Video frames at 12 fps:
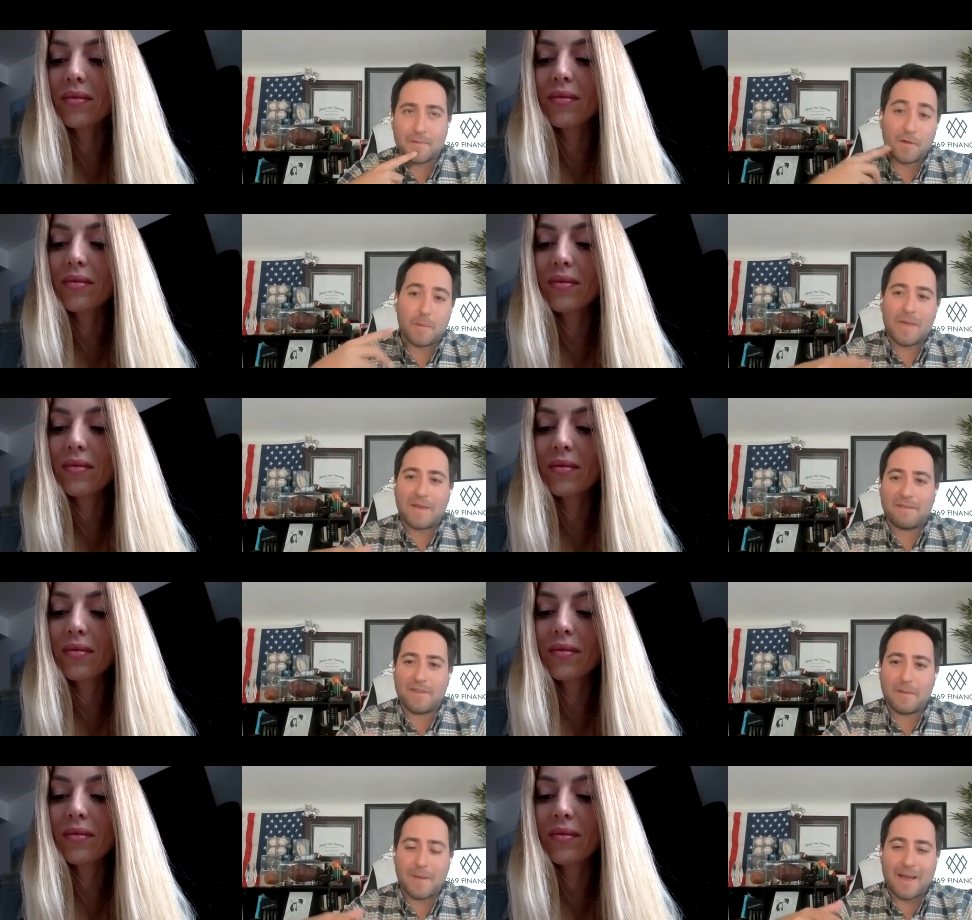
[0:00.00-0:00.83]
Speaker 1: from that
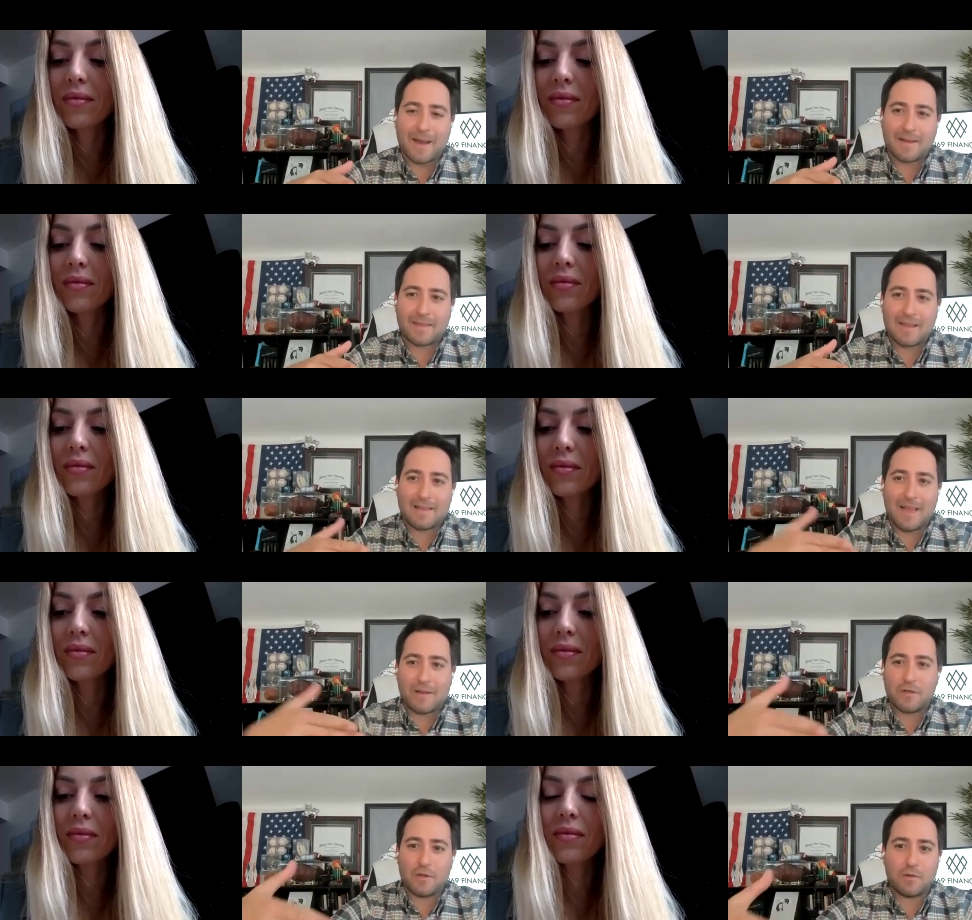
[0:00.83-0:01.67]
feedback that
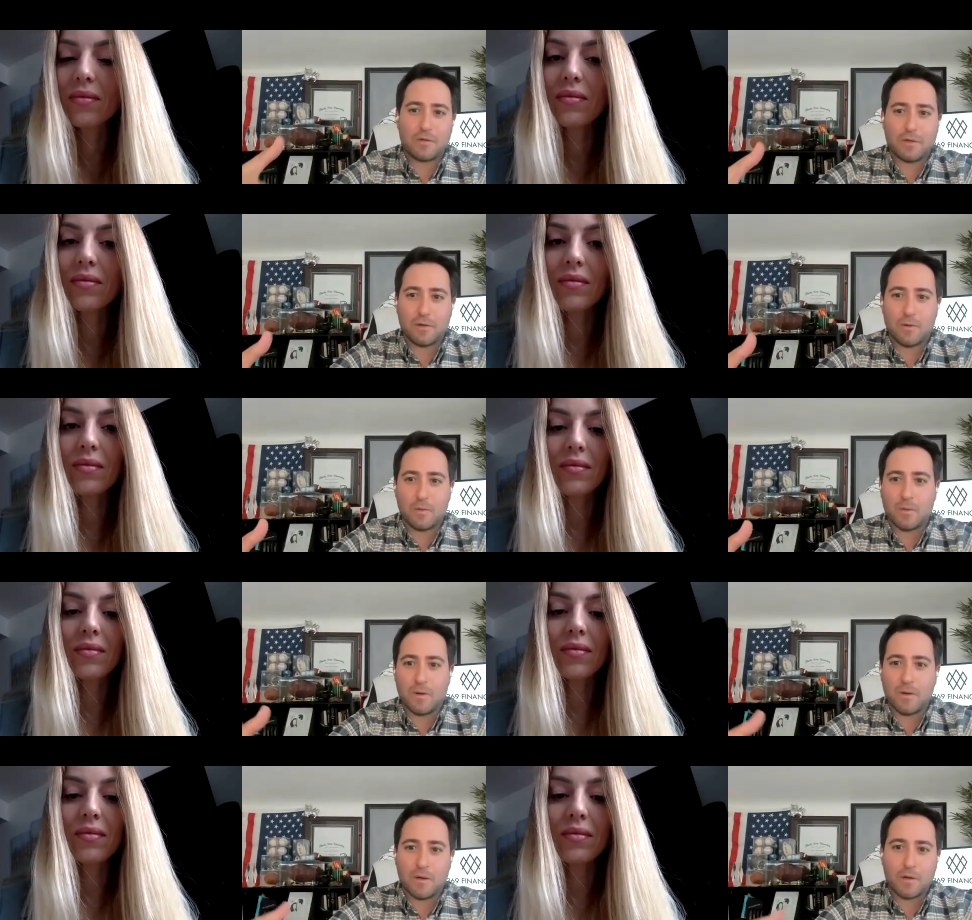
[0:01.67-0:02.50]
allowed you to
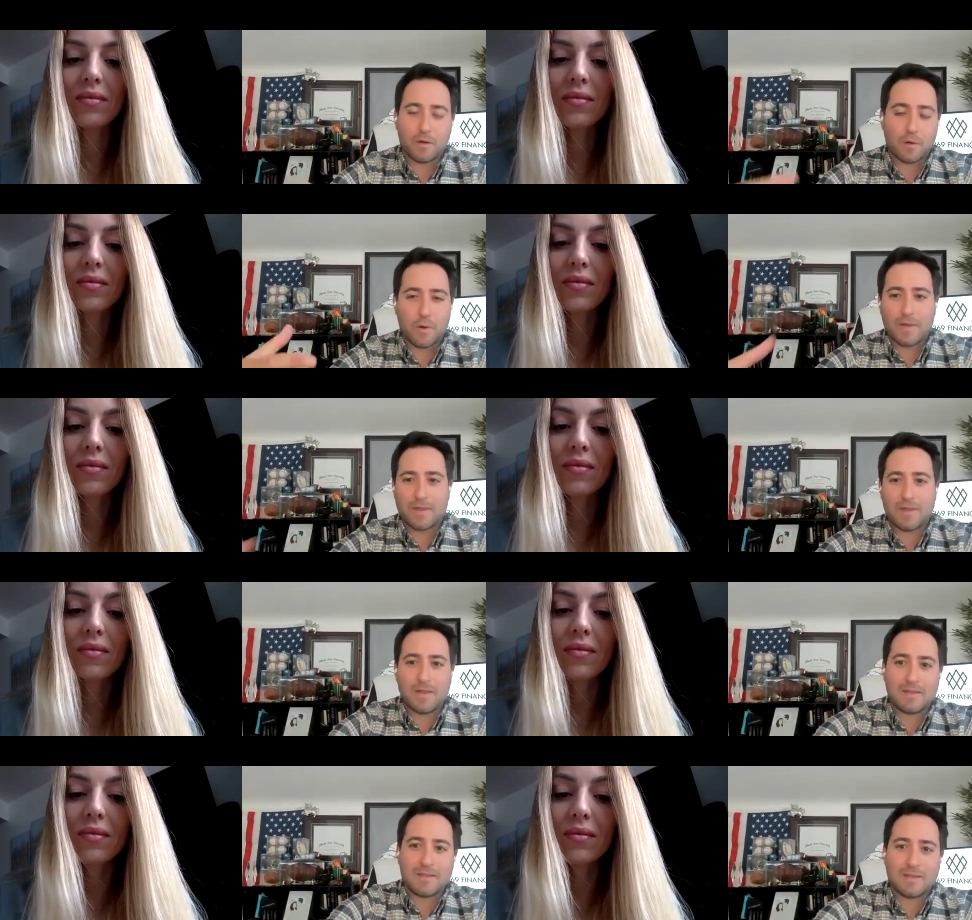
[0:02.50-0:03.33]
create
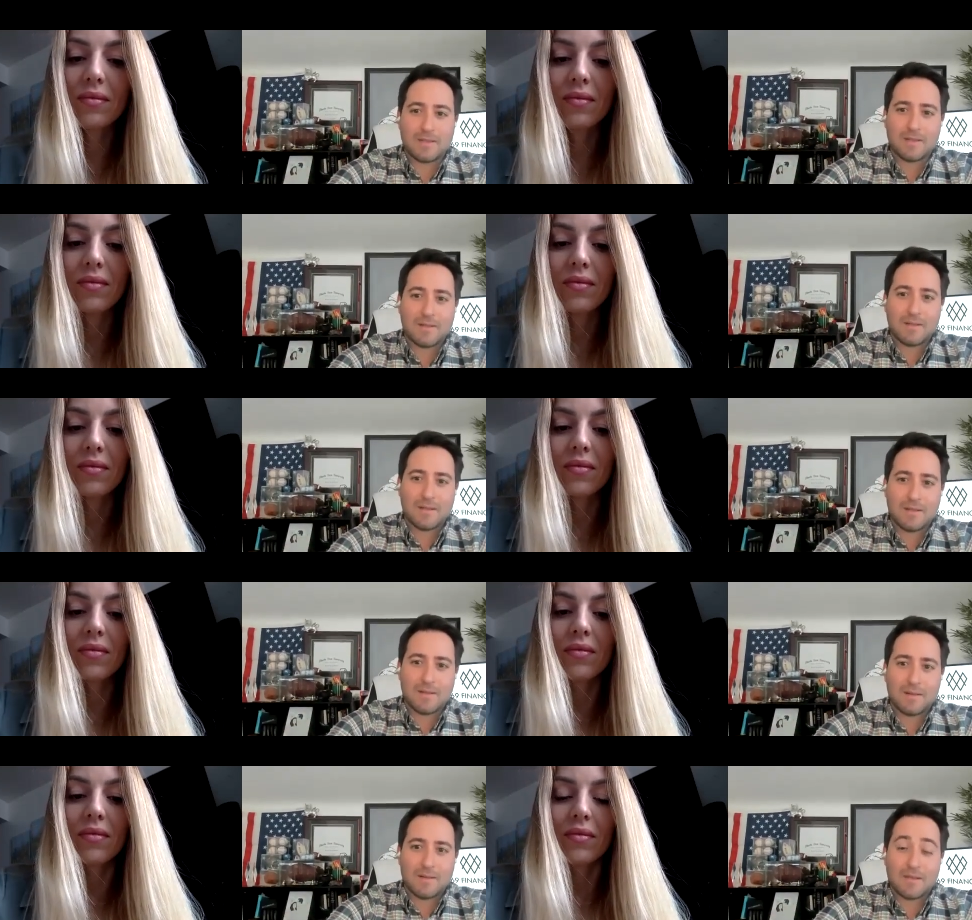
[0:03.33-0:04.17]
this
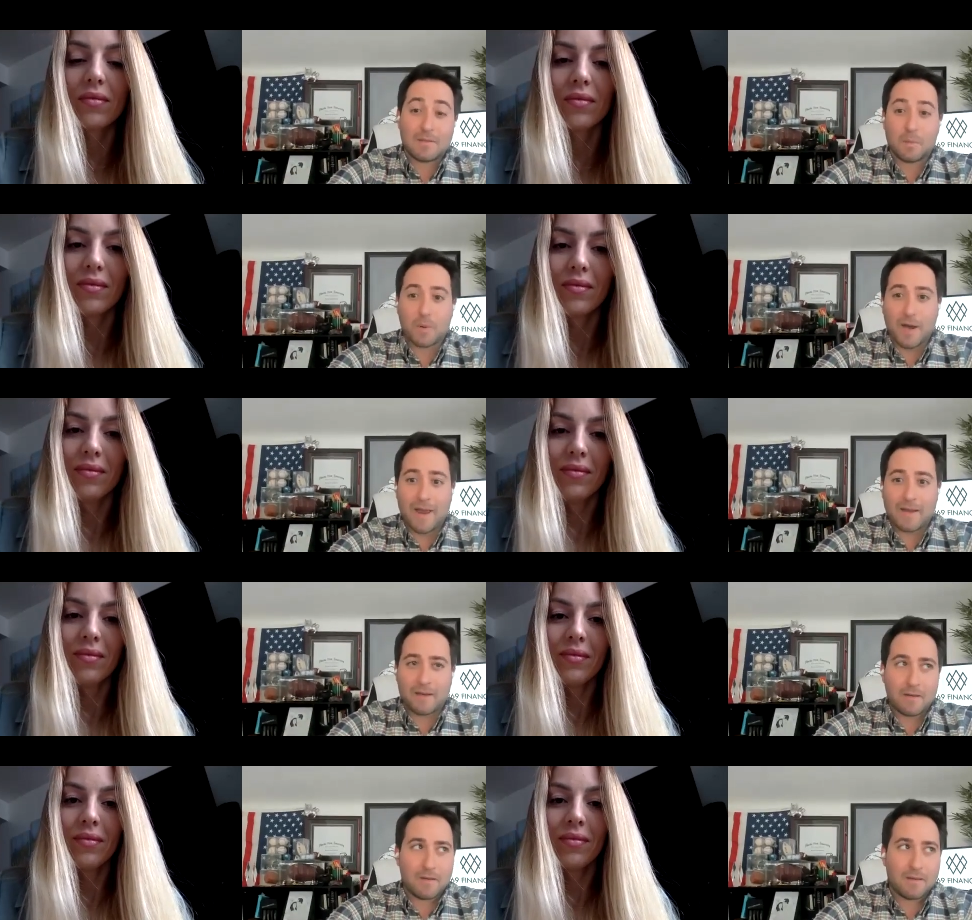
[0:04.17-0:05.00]
this
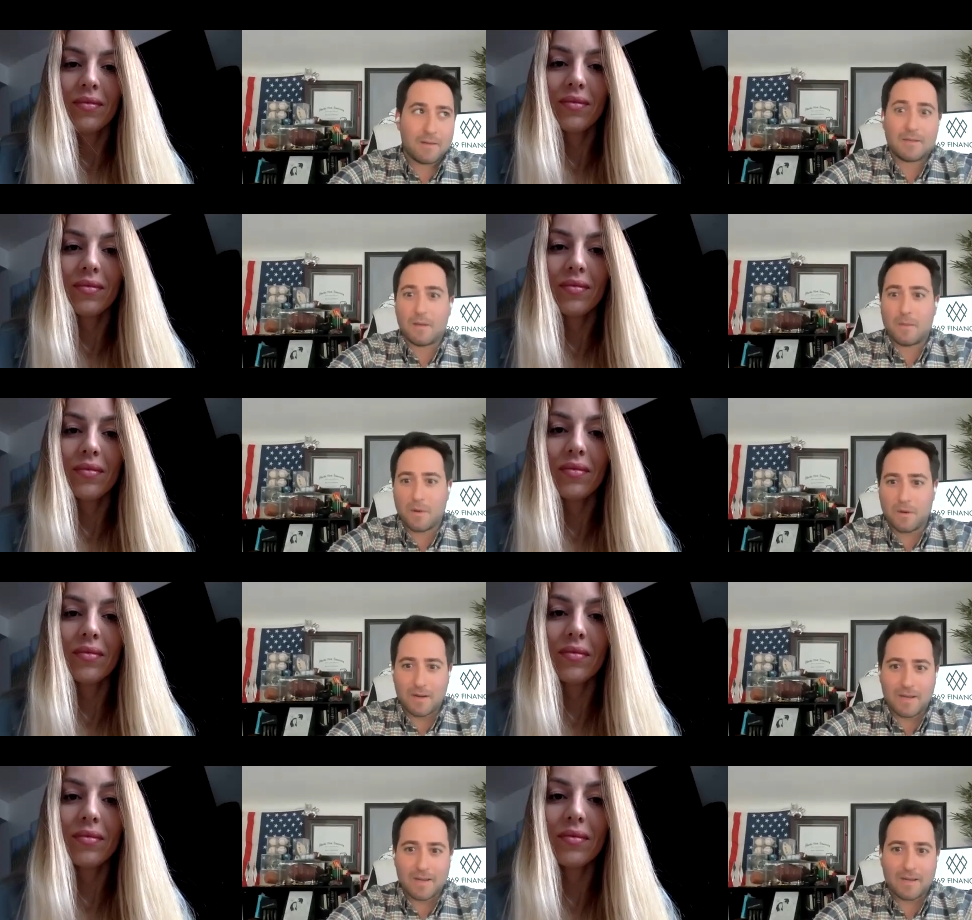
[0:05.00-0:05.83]
brand, this
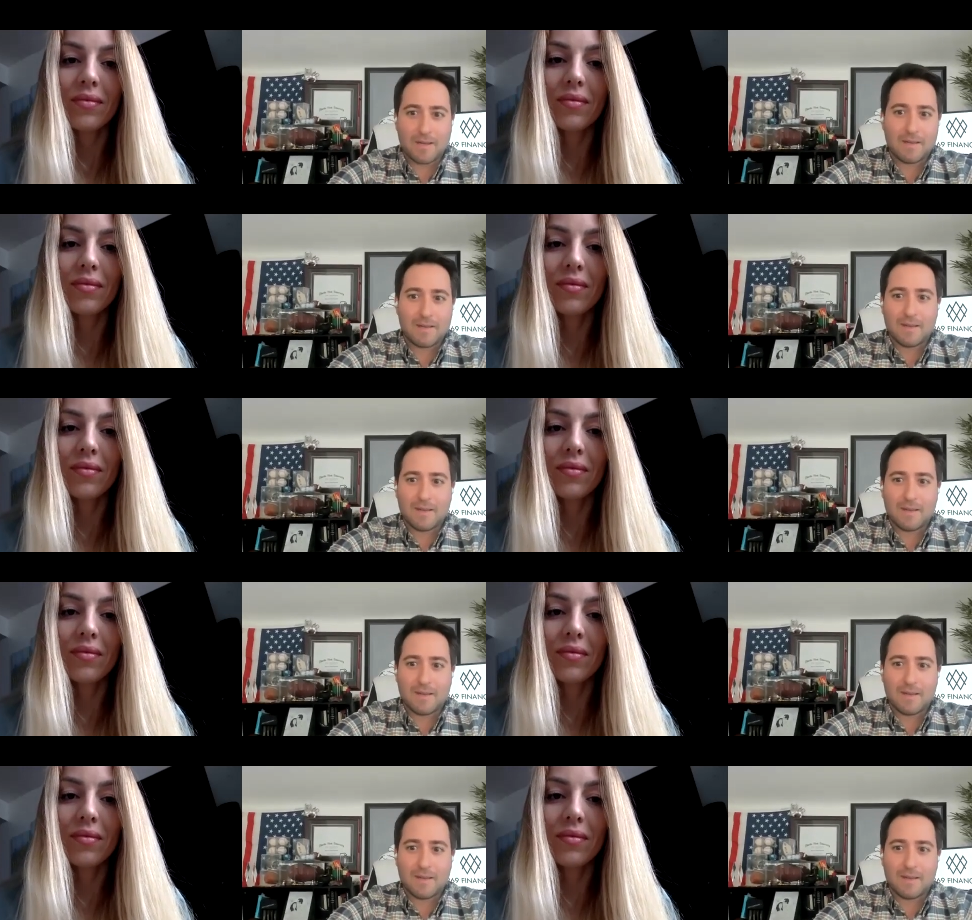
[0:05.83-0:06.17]
community,